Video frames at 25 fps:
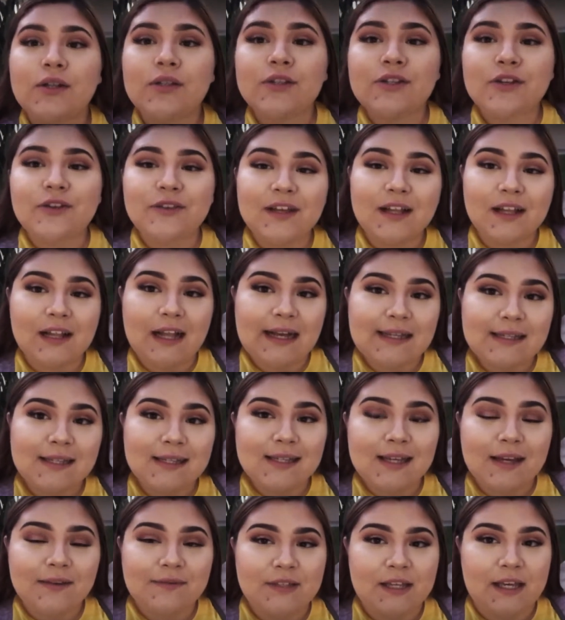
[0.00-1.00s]
So the
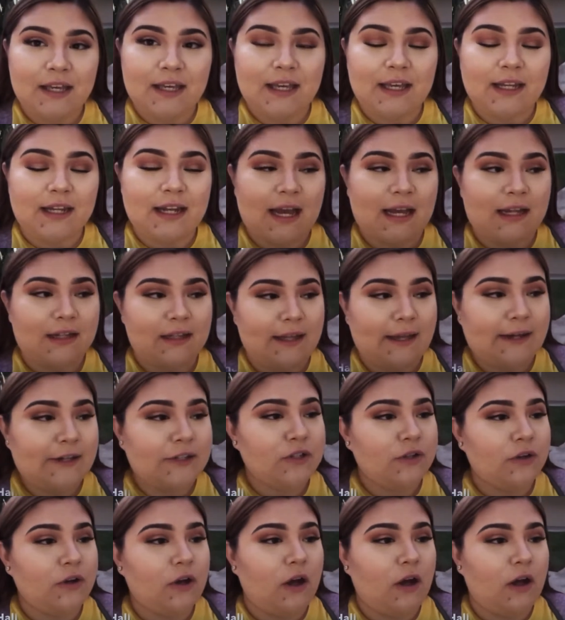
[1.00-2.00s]
classes I've taken at
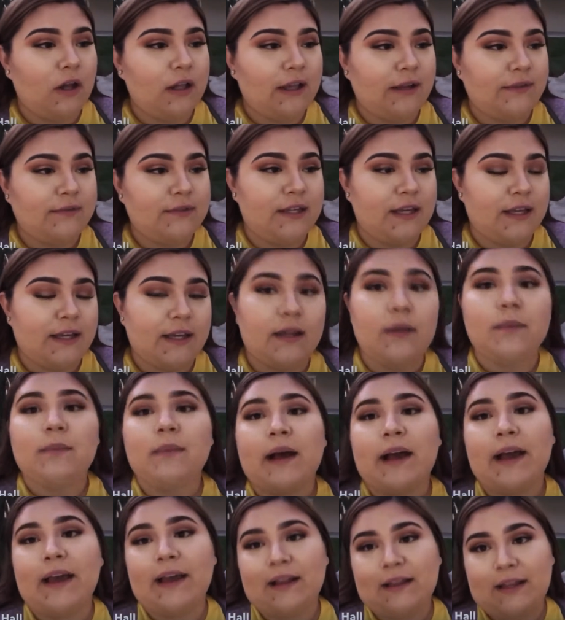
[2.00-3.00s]
Lecture Hall, I've taken
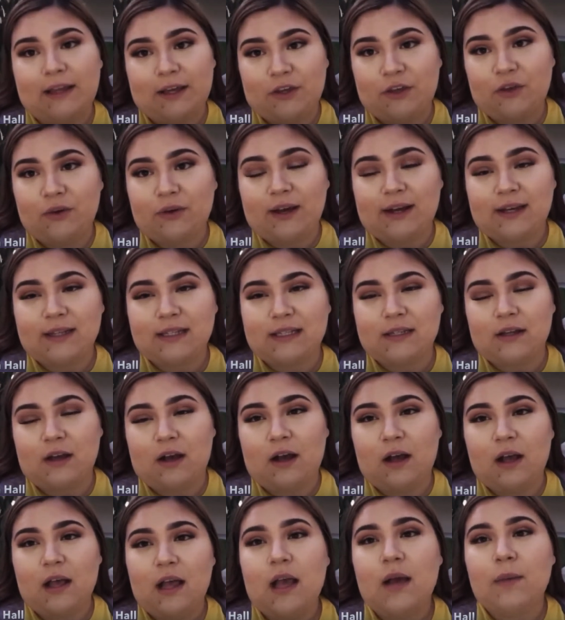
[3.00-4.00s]
my, like you guys
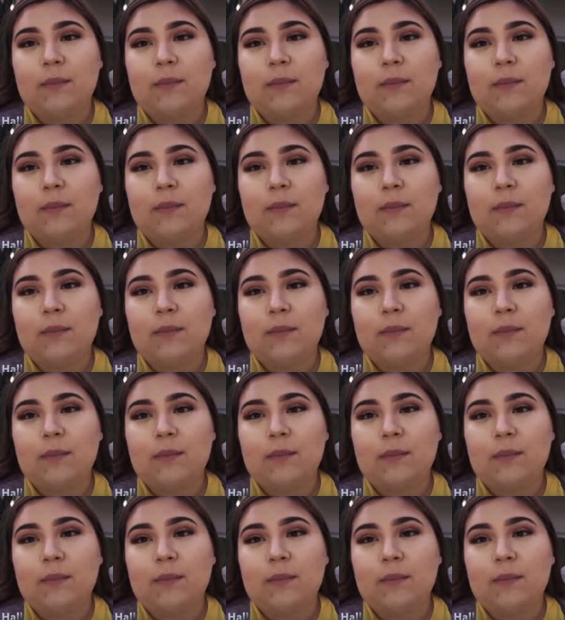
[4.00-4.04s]
saw,